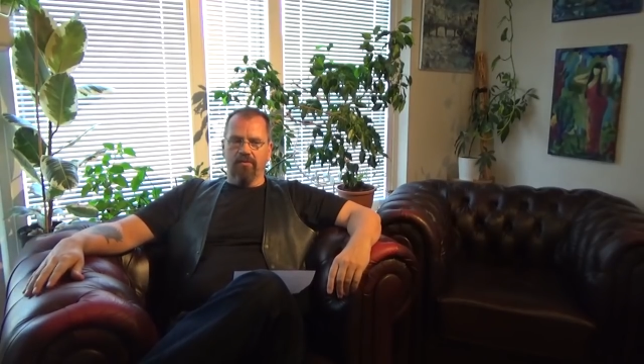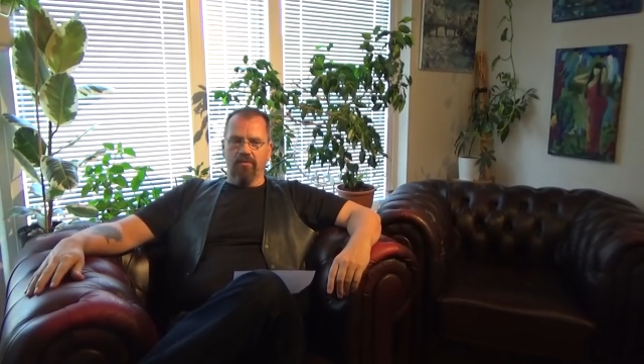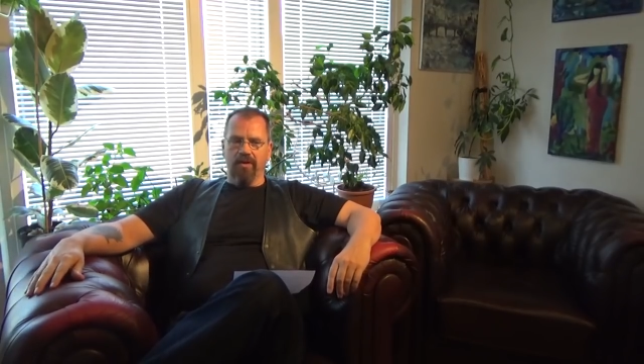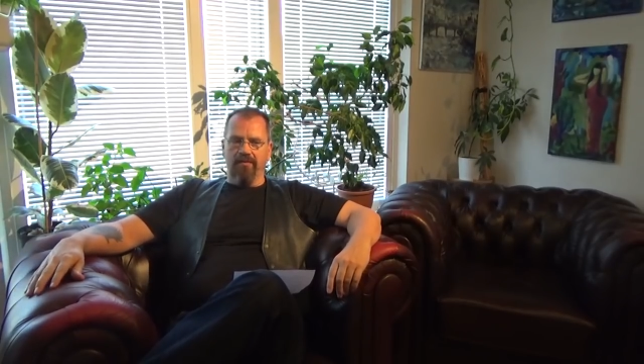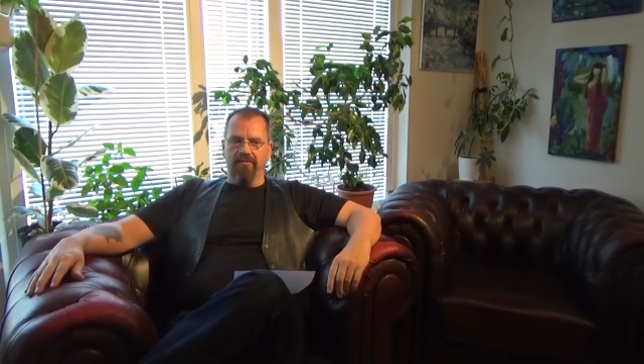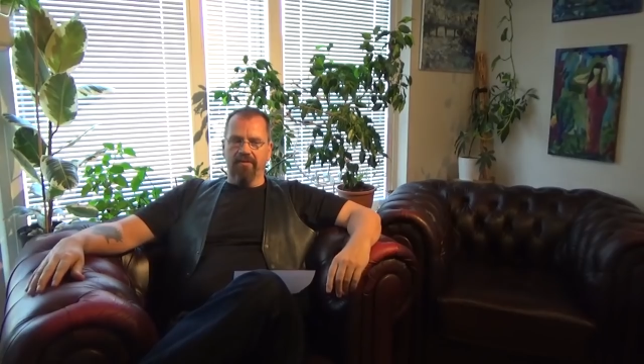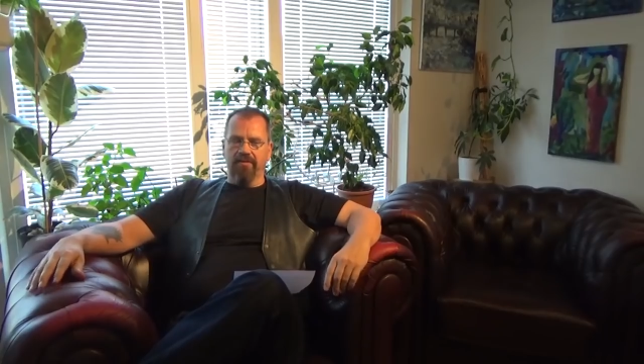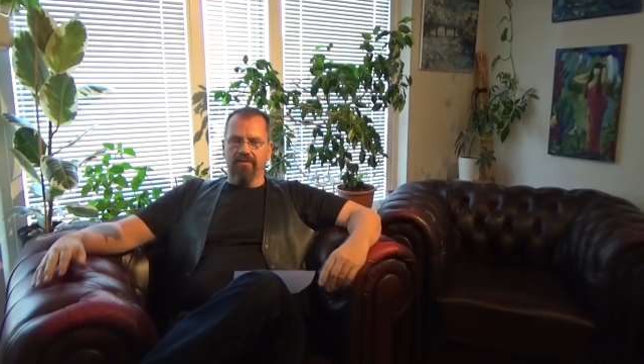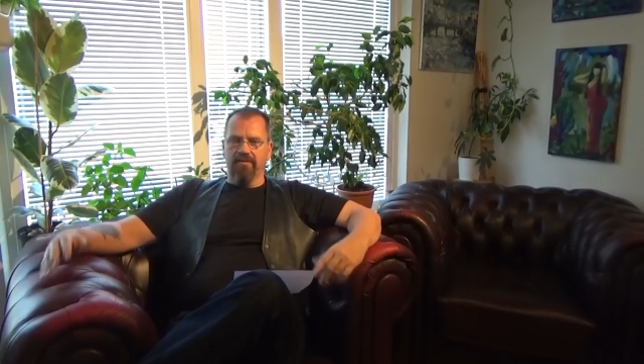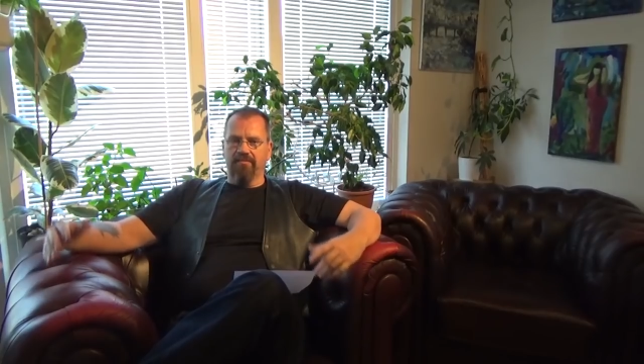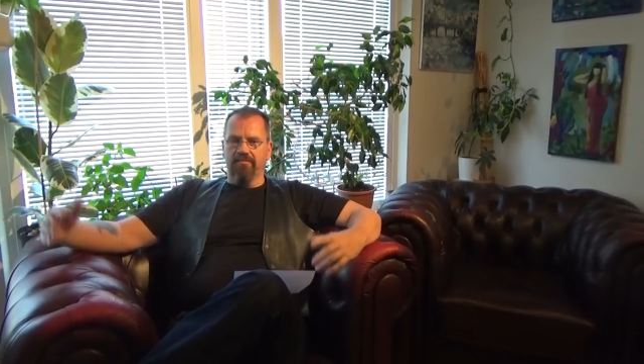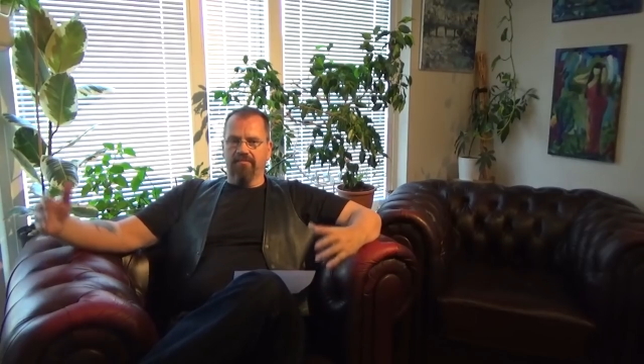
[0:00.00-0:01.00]
We have
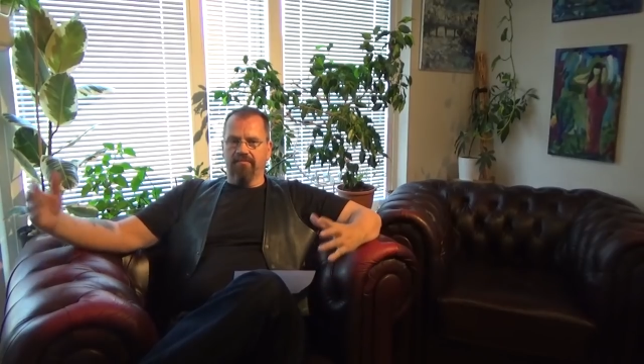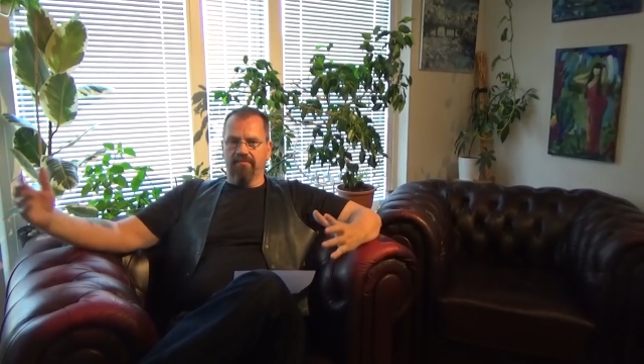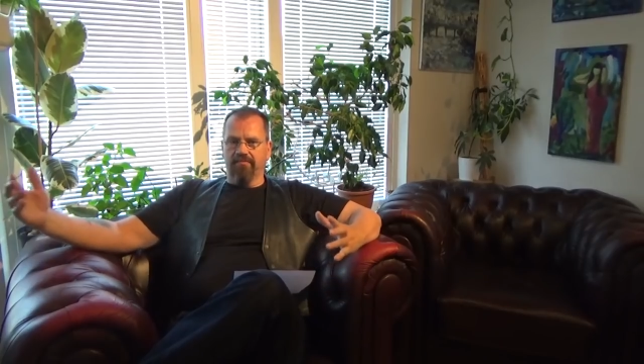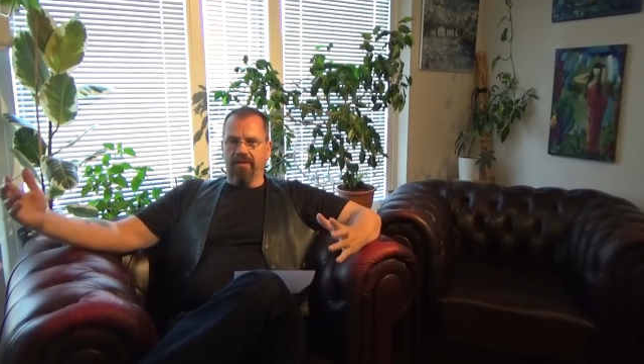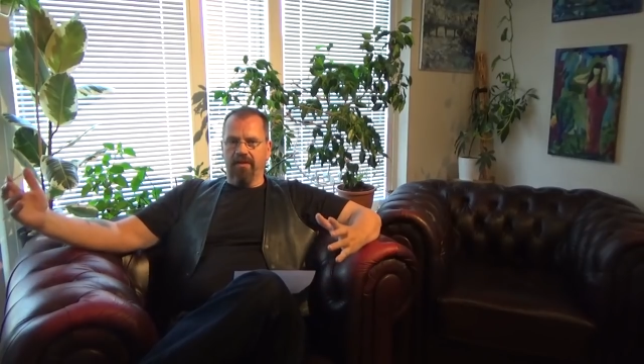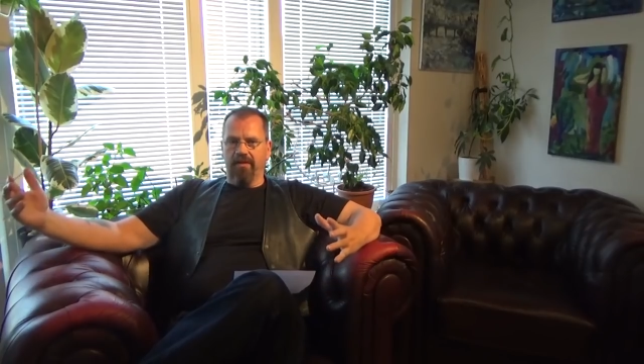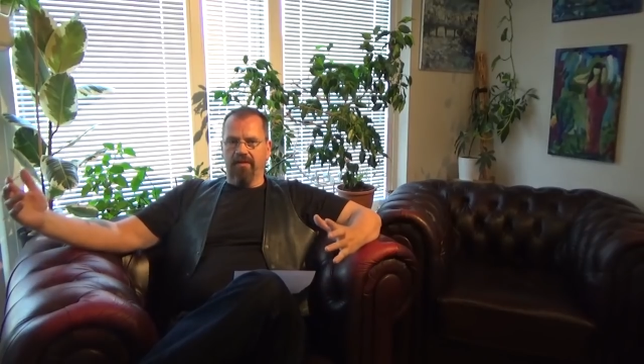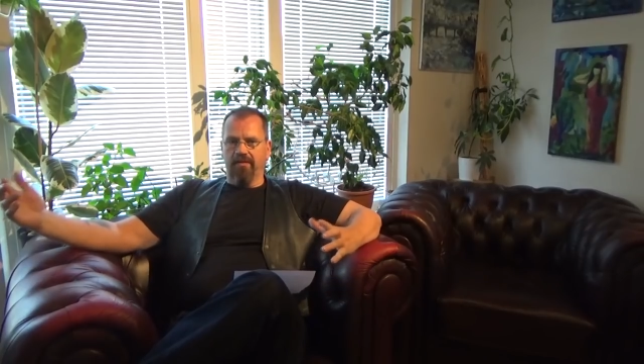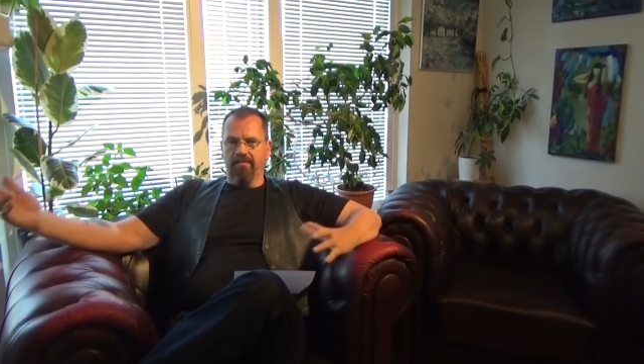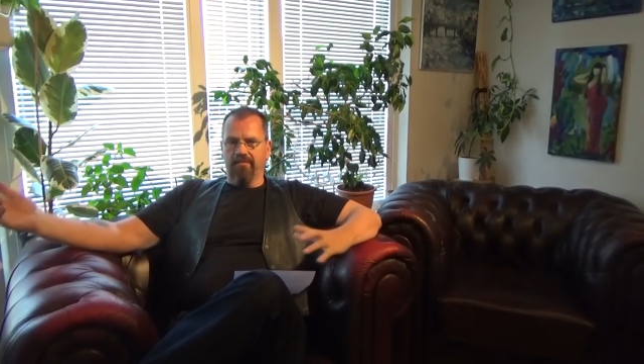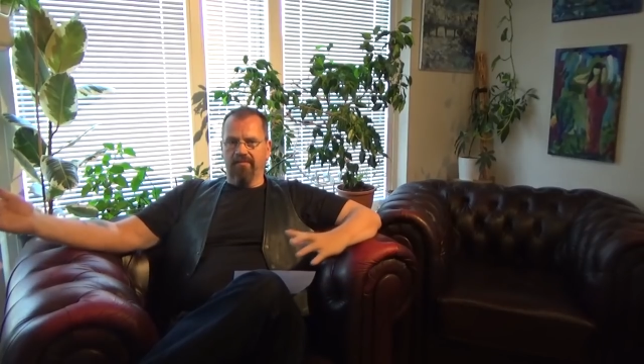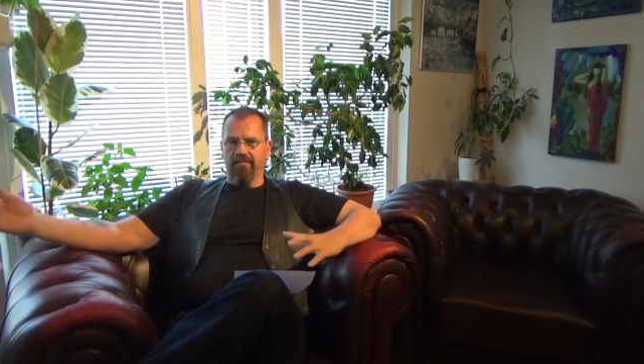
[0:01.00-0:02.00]
this big
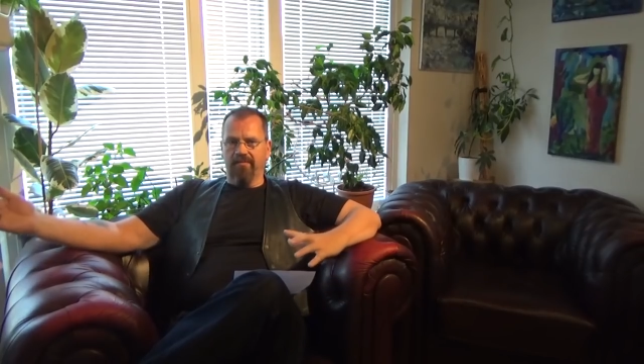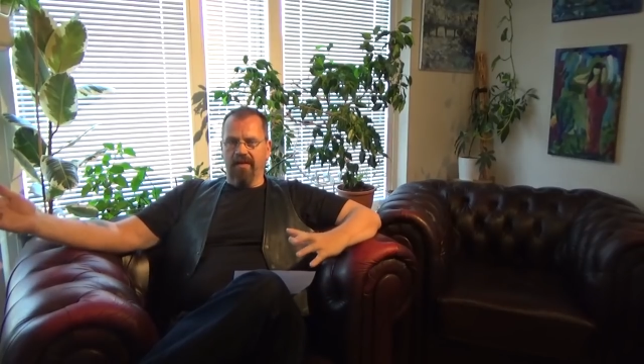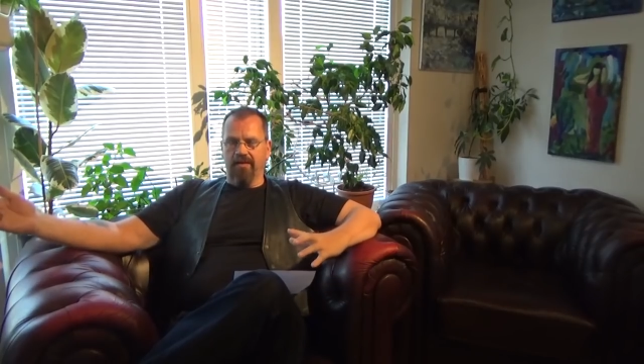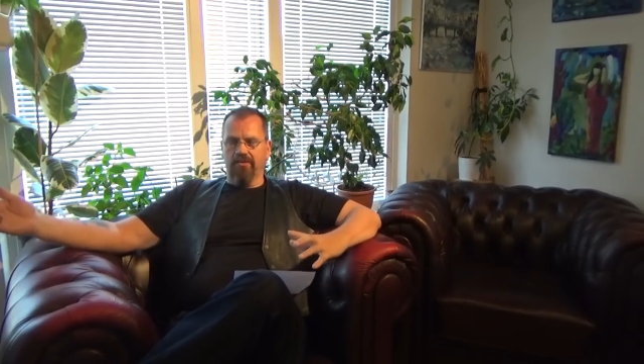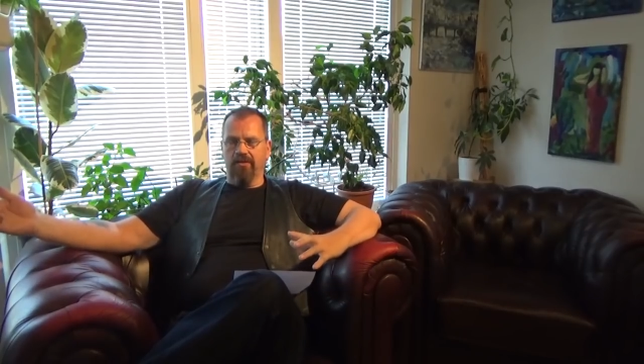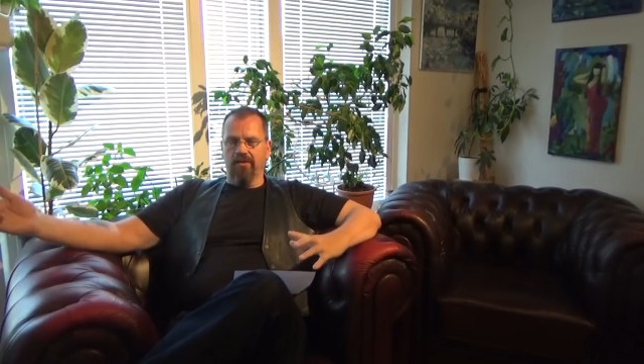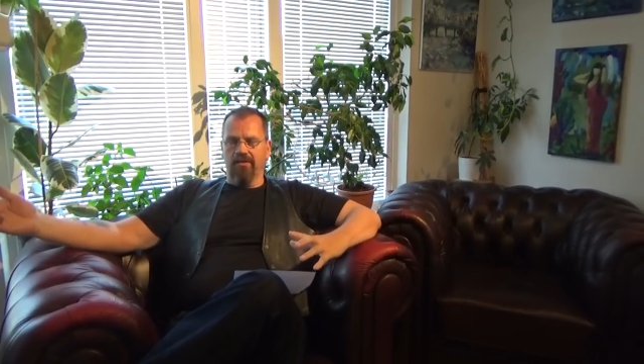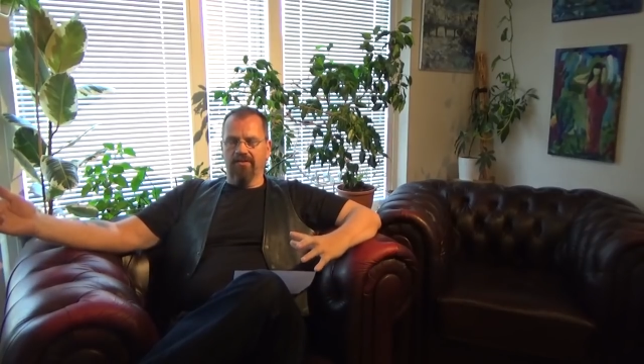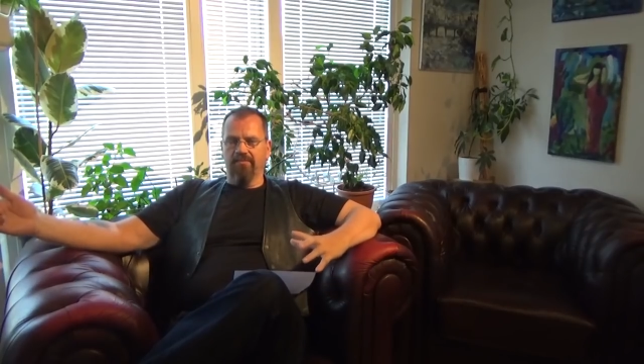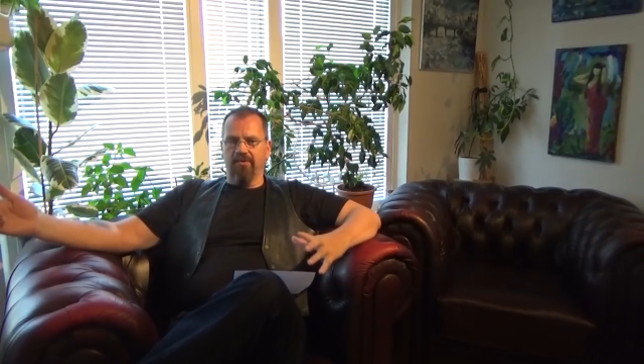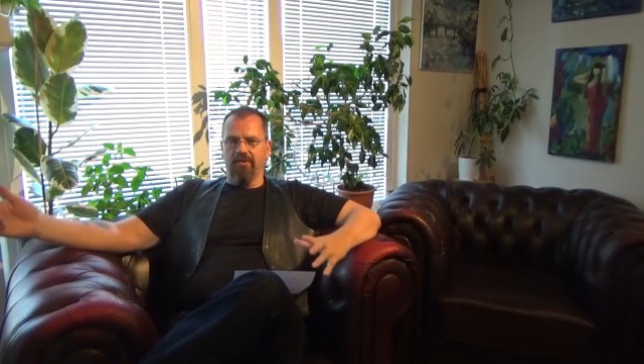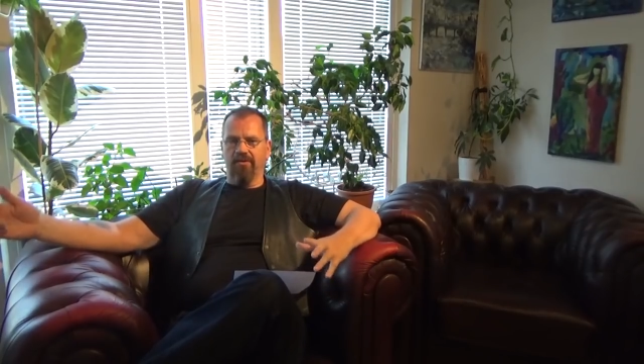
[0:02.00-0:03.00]

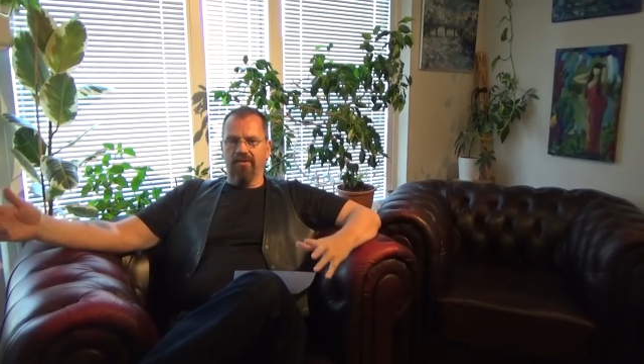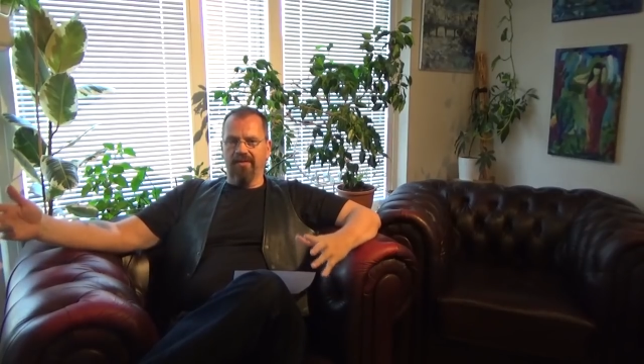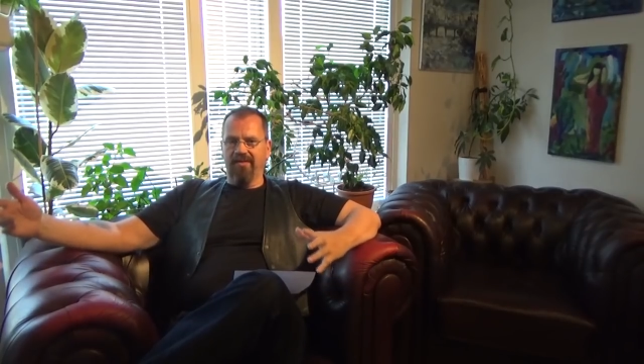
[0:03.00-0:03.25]
nationalist party